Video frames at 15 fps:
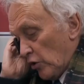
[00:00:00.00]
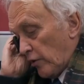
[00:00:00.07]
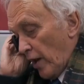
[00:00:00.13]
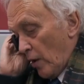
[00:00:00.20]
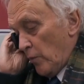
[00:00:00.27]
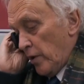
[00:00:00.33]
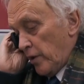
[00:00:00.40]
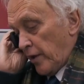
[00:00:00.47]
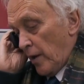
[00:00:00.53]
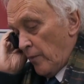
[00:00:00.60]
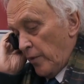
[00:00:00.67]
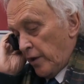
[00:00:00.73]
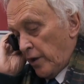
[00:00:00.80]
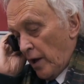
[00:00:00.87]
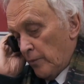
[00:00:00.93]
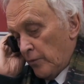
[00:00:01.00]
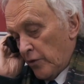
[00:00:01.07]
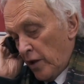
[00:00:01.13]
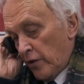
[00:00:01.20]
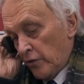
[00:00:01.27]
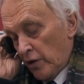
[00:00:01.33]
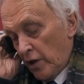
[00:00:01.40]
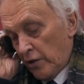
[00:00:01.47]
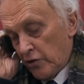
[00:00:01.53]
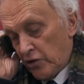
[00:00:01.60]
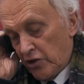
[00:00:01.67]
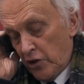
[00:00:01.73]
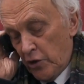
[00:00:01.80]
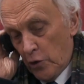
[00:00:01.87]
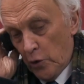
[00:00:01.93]
So can we come then and
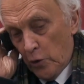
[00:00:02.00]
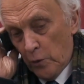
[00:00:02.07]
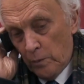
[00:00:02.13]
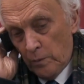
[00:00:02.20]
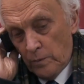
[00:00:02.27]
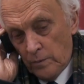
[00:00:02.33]
see you?